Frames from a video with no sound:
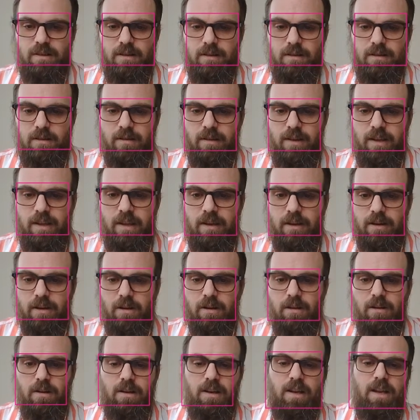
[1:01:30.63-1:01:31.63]

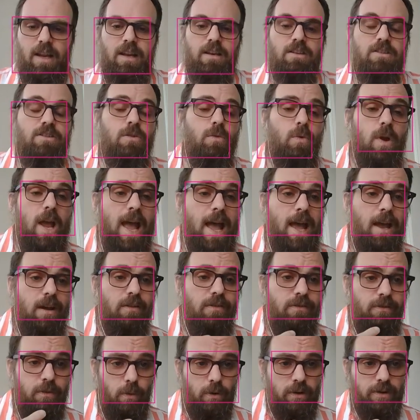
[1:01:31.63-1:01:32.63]
here into add
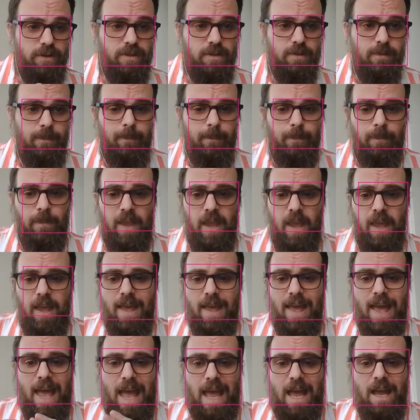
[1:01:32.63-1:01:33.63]
force.
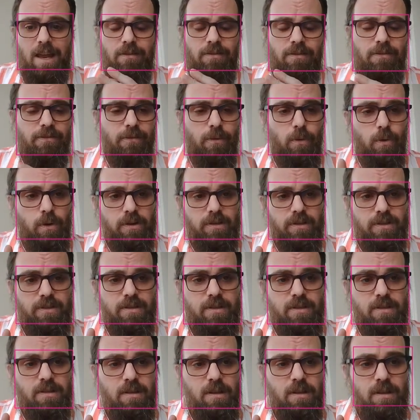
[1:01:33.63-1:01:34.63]
Add
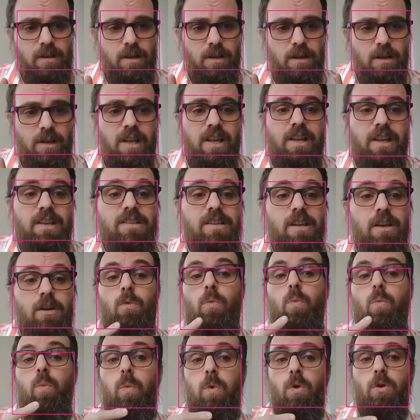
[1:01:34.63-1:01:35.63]
force is
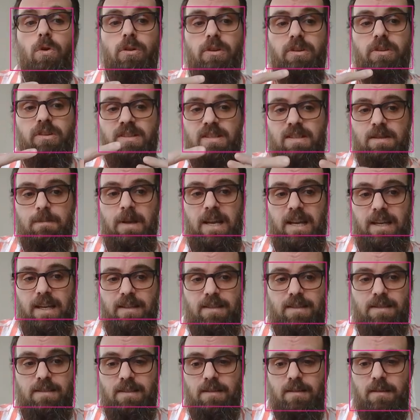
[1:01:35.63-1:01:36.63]
in world
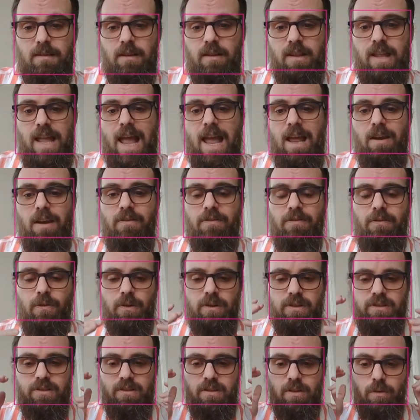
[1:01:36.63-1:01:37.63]
space. Add
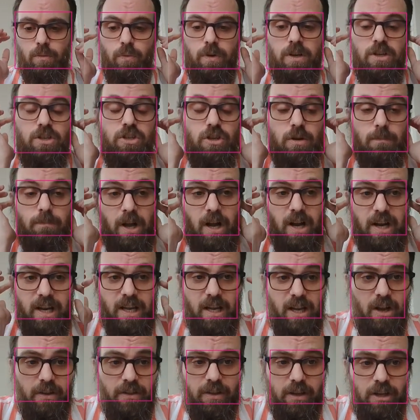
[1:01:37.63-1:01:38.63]
force, the rigid
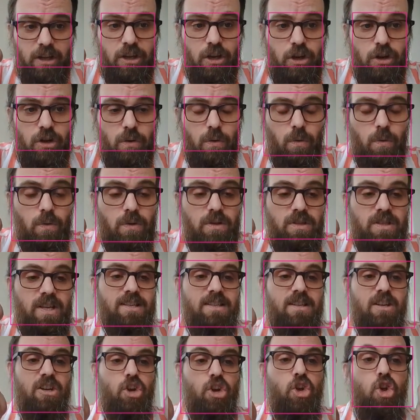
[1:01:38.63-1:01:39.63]
body on the canoe
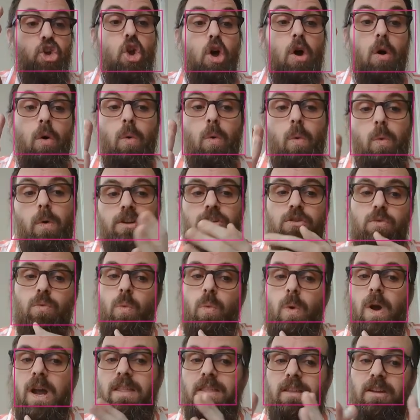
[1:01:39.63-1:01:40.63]
doesn't know which
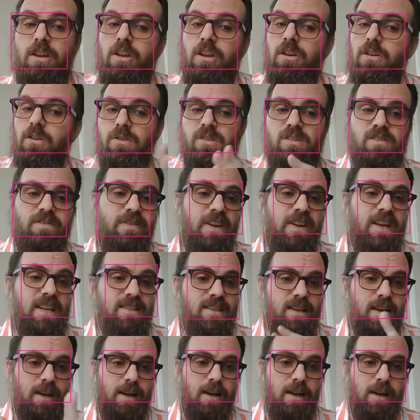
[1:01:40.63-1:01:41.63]
way the canoe is
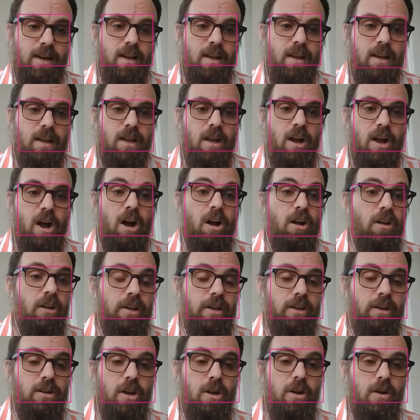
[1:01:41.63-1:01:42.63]
facing. All
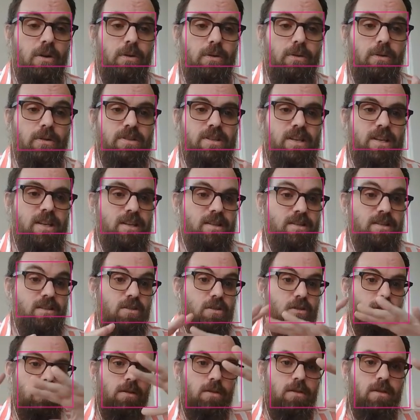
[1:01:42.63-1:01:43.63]
it knows is
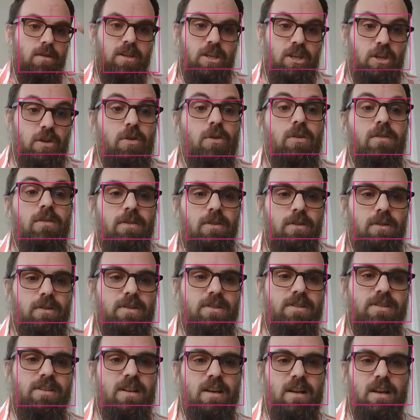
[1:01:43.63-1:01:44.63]
the
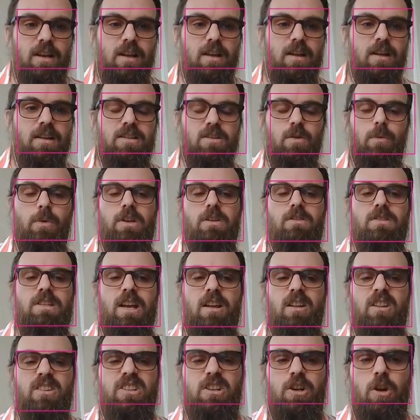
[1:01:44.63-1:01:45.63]
universe. So when you
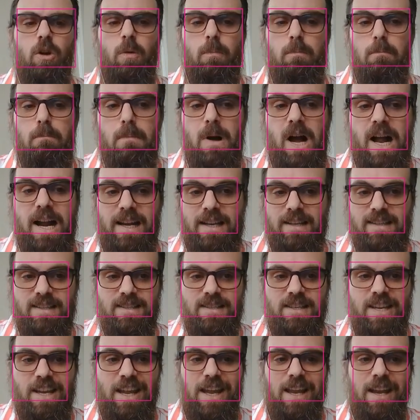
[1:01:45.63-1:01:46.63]
tell it to go
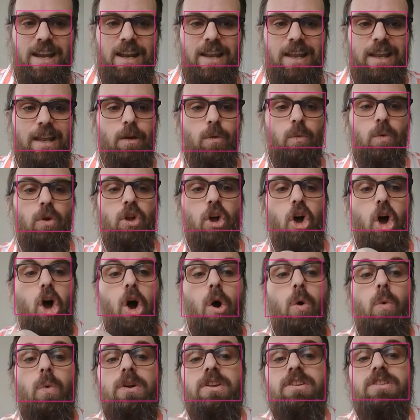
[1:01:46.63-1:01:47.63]
-10, it will
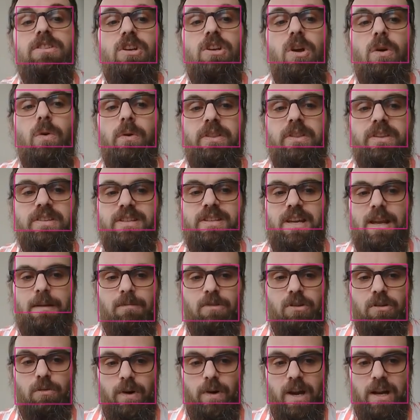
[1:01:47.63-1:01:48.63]
always go the same
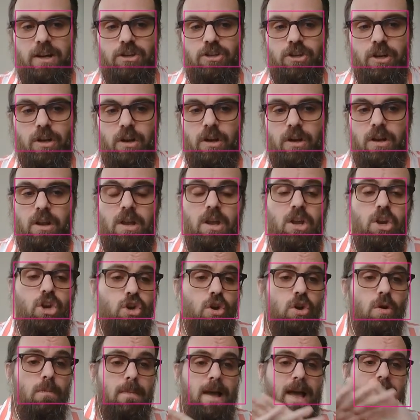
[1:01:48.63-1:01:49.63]
direction,
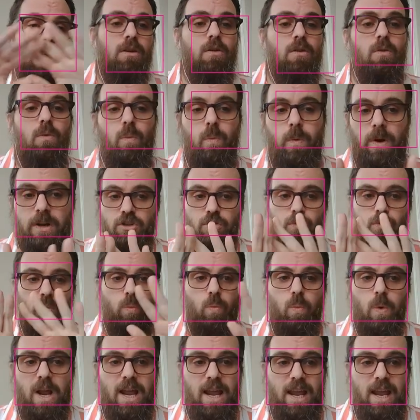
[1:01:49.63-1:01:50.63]
no matter which
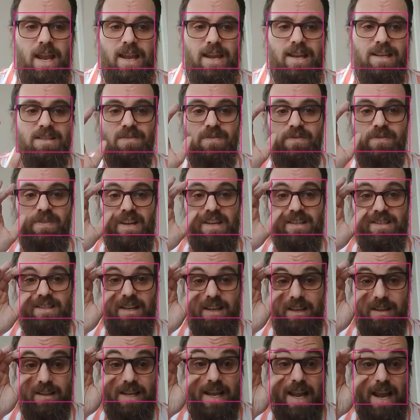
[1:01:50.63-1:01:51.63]
way it's facing
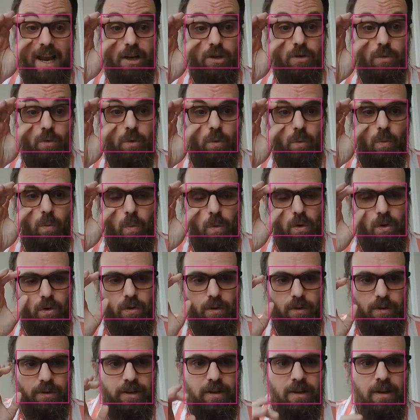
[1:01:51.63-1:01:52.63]
in the actual
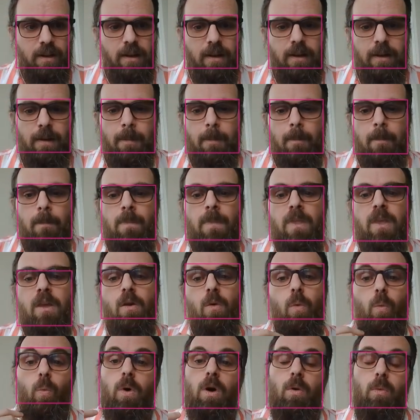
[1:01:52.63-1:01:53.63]
world.
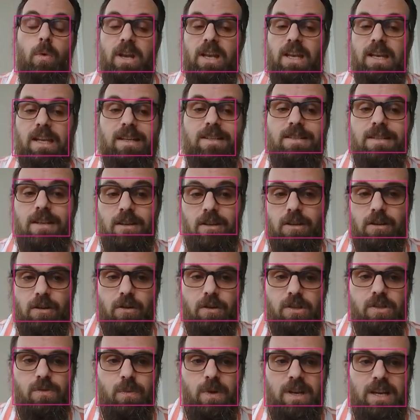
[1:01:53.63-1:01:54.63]
What we need to do
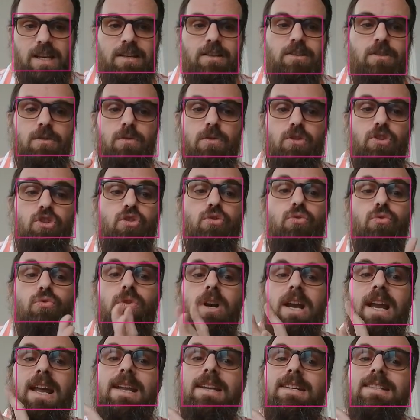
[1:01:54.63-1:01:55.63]
is we need to
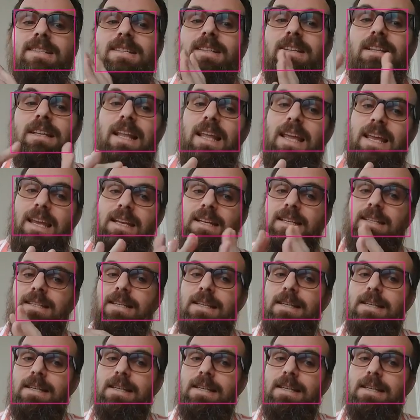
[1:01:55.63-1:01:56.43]
translate